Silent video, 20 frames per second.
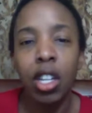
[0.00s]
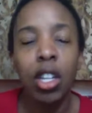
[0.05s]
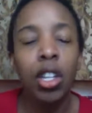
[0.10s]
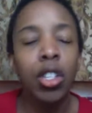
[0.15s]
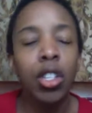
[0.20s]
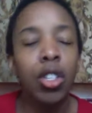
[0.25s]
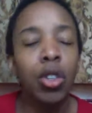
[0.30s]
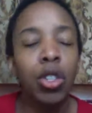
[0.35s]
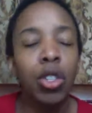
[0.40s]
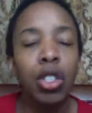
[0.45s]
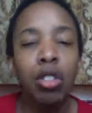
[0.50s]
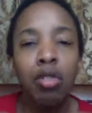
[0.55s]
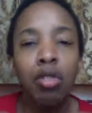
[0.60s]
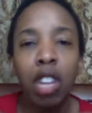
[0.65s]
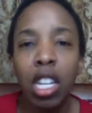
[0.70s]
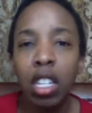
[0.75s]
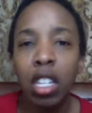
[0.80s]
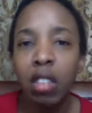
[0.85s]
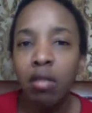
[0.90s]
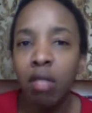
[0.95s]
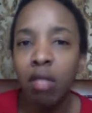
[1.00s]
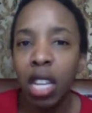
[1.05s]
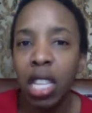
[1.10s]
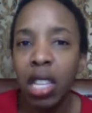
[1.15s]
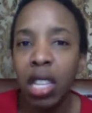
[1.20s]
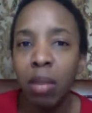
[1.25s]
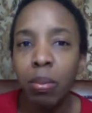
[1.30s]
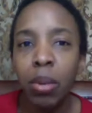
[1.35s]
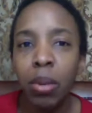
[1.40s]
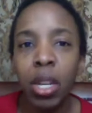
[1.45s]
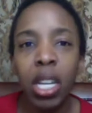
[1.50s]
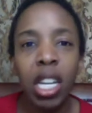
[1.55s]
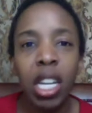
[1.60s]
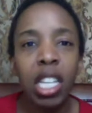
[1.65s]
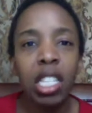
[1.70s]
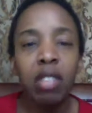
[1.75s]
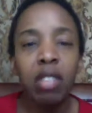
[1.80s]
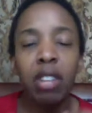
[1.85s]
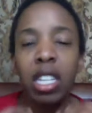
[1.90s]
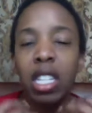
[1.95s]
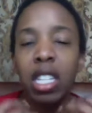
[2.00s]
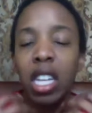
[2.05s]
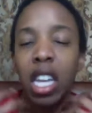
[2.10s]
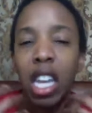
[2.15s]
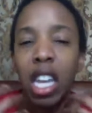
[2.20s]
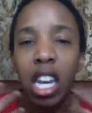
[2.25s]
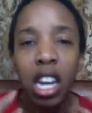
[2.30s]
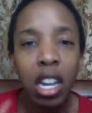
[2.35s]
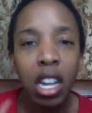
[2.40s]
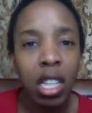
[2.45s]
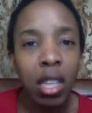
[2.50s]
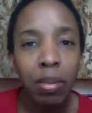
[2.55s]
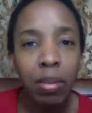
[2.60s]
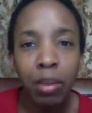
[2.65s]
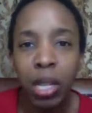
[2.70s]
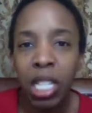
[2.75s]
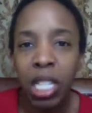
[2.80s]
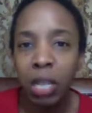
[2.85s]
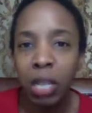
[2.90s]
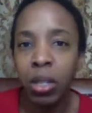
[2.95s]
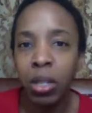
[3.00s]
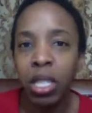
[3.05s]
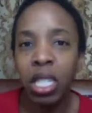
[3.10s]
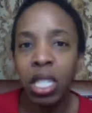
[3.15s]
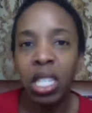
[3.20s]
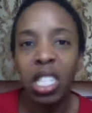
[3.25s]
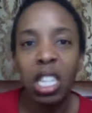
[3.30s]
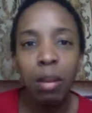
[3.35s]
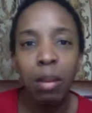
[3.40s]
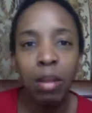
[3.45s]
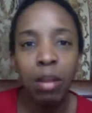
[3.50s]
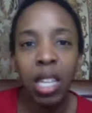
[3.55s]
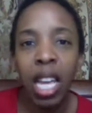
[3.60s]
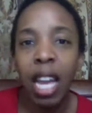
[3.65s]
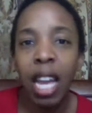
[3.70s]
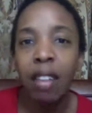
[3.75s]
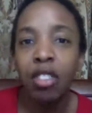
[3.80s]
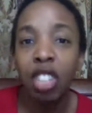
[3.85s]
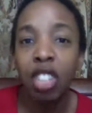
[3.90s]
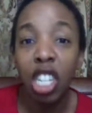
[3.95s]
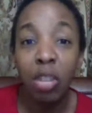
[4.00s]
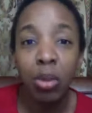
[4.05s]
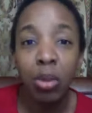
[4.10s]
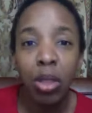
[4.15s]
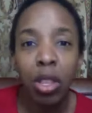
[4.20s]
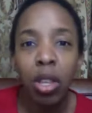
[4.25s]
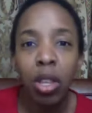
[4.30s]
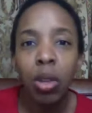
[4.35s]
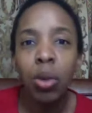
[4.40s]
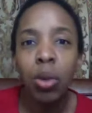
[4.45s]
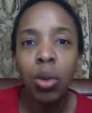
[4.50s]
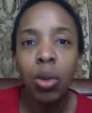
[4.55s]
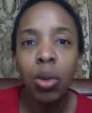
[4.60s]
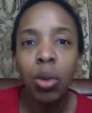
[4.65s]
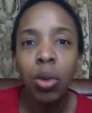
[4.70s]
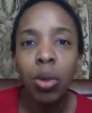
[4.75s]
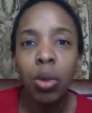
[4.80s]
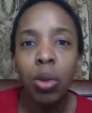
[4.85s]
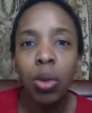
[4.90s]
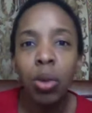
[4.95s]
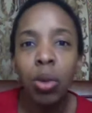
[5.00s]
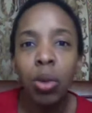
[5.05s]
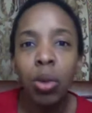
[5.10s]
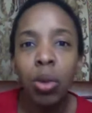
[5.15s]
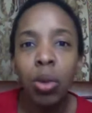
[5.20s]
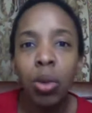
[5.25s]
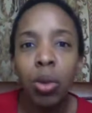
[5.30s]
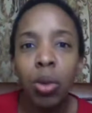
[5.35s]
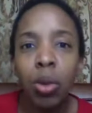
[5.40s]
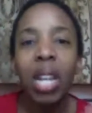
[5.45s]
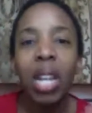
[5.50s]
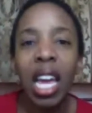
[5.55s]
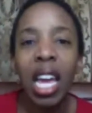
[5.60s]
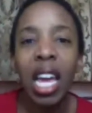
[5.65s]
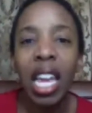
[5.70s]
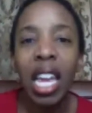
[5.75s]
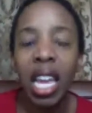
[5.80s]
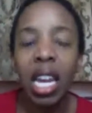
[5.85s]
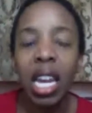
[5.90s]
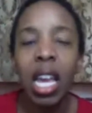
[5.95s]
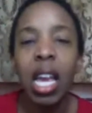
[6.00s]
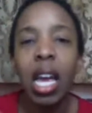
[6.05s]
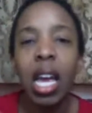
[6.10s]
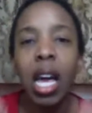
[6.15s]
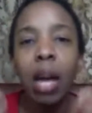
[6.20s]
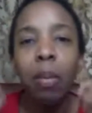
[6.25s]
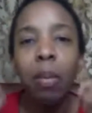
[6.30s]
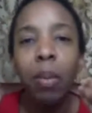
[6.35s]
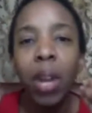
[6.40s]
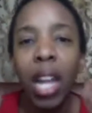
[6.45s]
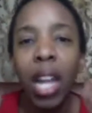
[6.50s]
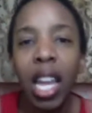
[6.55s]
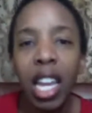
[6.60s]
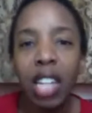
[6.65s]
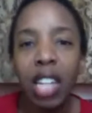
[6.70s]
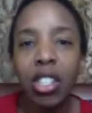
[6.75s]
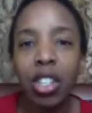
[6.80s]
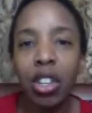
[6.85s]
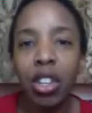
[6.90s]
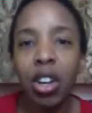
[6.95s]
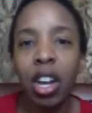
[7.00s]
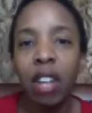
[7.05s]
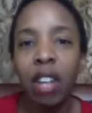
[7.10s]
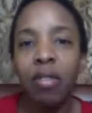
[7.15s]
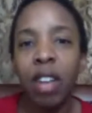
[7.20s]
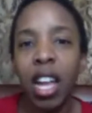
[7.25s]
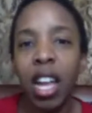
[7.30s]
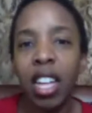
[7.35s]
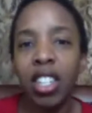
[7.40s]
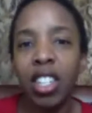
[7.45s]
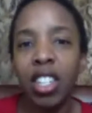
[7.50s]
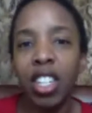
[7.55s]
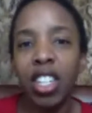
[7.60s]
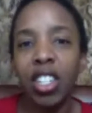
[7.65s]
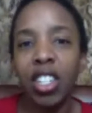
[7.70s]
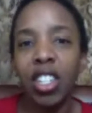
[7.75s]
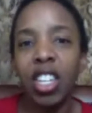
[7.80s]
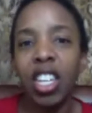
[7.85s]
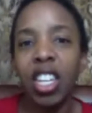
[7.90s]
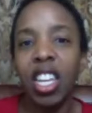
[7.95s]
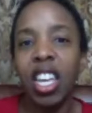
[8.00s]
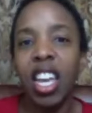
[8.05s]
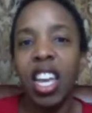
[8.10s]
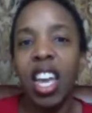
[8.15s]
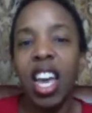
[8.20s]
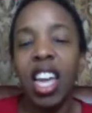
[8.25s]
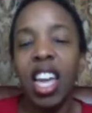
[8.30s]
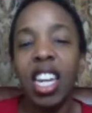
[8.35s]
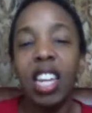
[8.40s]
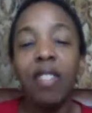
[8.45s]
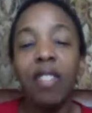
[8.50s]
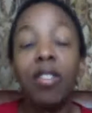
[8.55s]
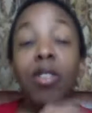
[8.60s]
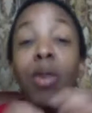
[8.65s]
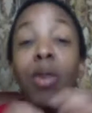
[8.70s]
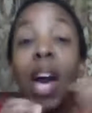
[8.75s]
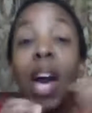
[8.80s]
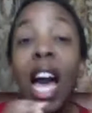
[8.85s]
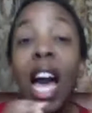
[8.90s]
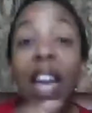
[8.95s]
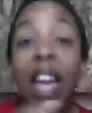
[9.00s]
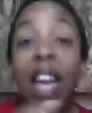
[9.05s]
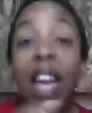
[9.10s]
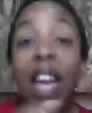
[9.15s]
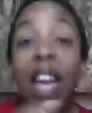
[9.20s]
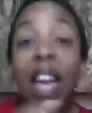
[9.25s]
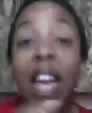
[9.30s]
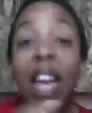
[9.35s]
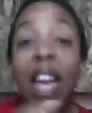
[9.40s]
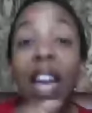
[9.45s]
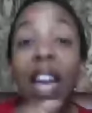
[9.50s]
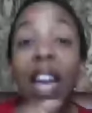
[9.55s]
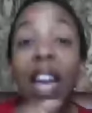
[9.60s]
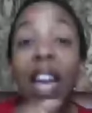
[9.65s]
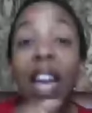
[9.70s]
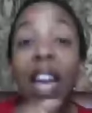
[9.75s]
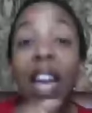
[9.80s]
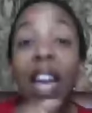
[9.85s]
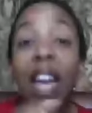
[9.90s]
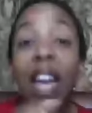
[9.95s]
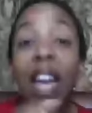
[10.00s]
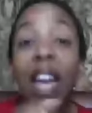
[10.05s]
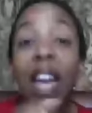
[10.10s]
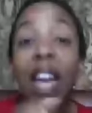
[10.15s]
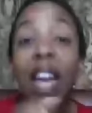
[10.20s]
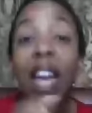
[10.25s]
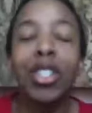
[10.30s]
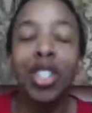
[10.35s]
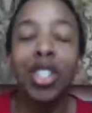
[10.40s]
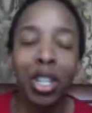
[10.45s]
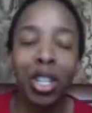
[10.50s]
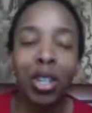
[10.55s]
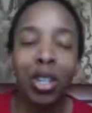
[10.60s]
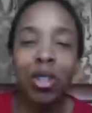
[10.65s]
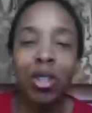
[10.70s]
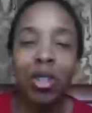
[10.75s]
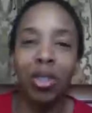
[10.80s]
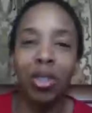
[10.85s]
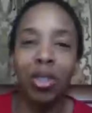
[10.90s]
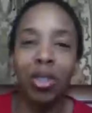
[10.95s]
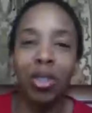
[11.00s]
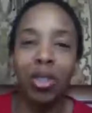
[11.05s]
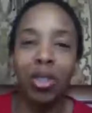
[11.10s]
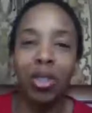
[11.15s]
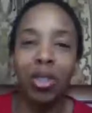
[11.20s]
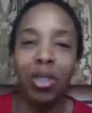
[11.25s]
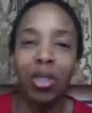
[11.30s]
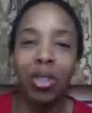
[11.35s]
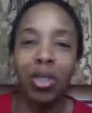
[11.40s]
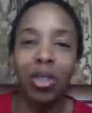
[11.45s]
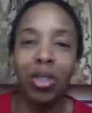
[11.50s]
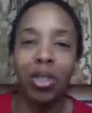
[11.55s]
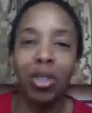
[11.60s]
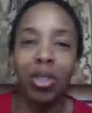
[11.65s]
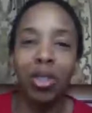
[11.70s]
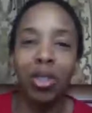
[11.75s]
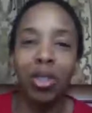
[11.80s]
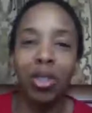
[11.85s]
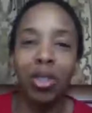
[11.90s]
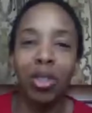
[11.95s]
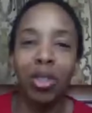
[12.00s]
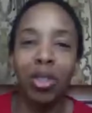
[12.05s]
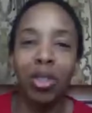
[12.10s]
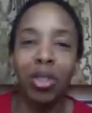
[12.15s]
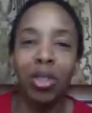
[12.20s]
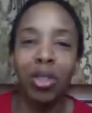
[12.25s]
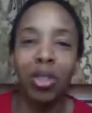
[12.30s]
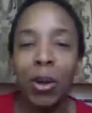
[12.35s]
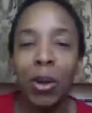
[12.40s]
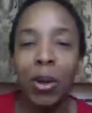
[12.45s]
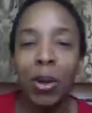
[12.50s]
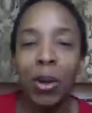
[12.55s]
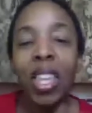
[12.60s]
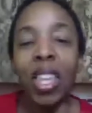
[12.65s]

So it's great to read the book. It's great to hear the principles and the summary that I've shared with you, but now apply it. Apply it to your advantage. And if you have applied it, I'd welcome you to share your story in the comments below.